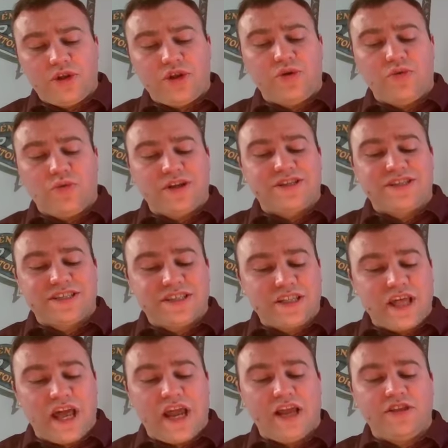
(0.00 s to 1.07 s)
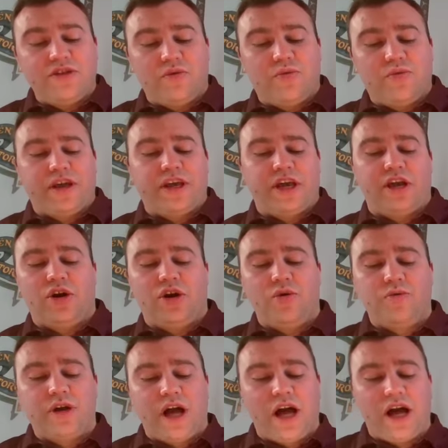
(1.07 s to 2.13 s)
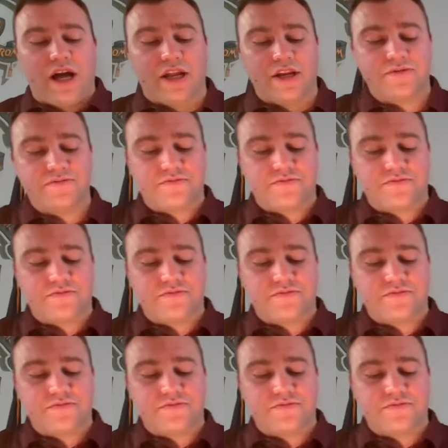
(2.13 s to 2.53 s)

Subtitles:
you would slay the wicked, O God.